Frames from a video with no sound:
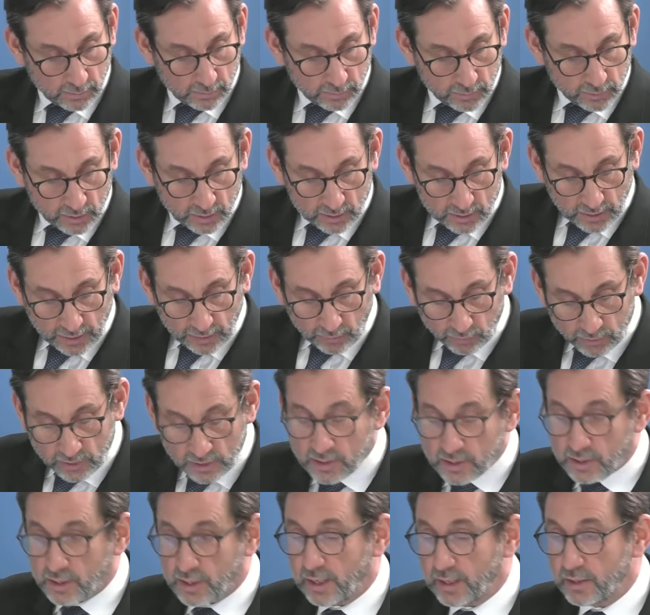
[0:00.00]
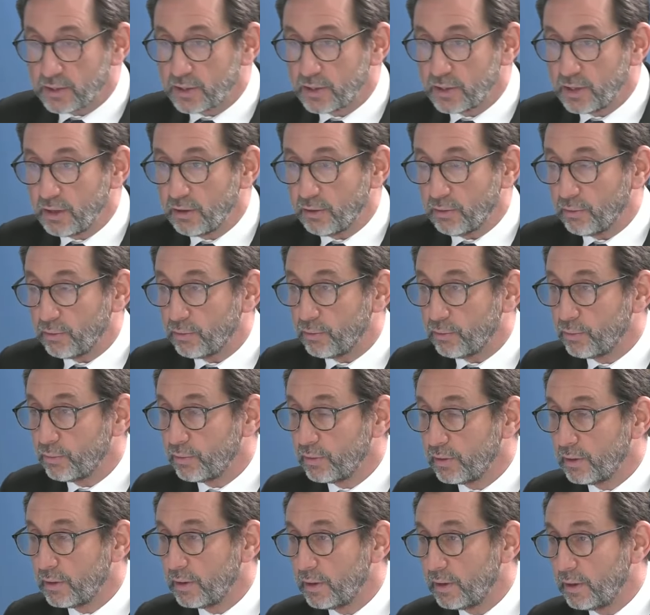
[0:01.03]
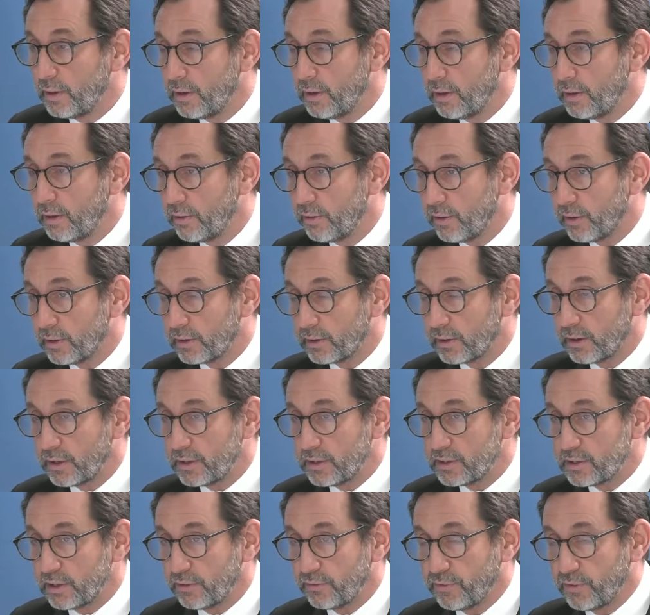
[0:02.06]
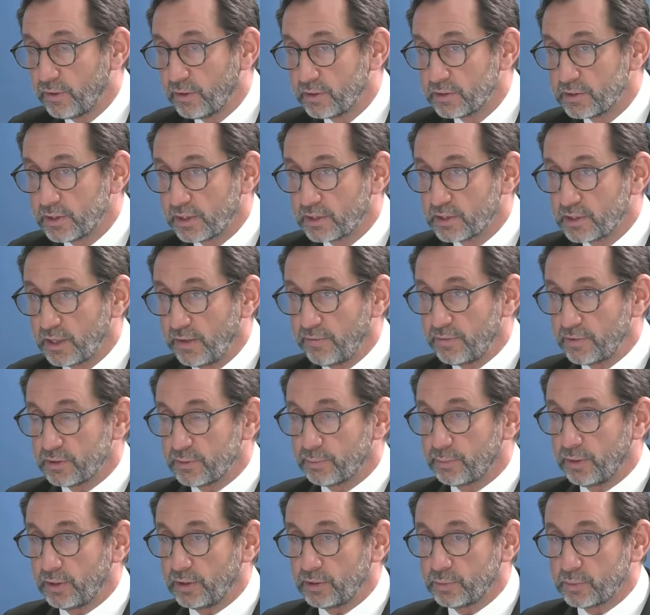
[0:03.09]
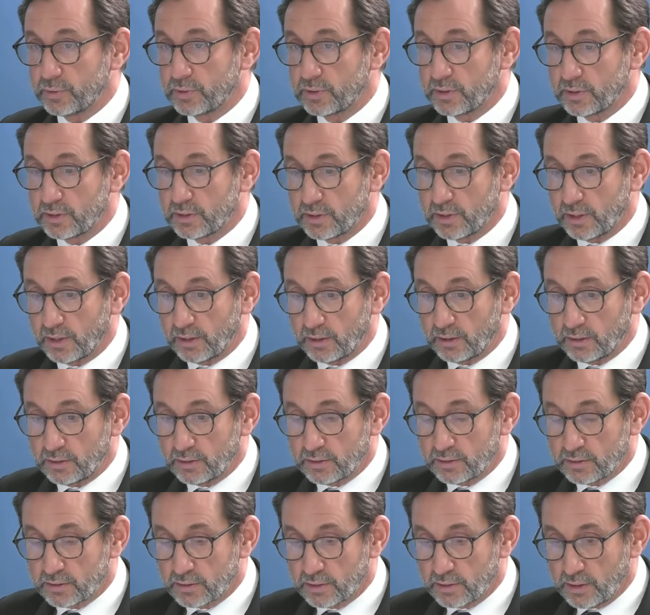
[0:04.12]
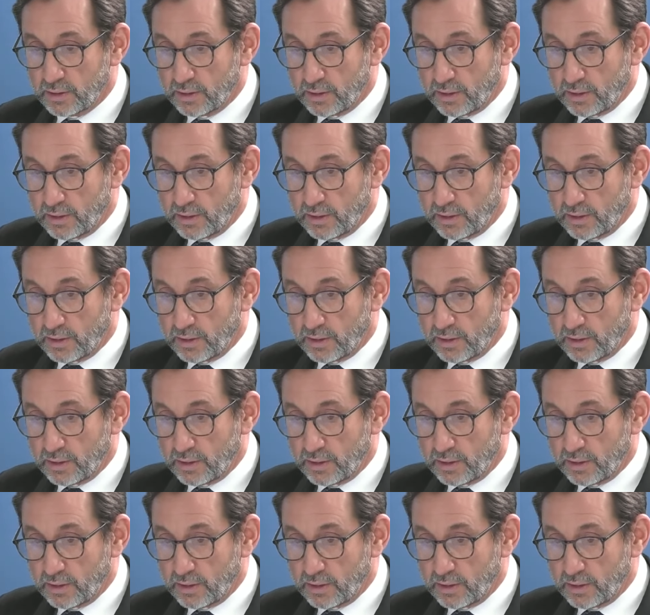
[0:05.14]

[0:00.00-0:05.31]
Does that not indicate to you that, at least so far as Exova's approach was concerned,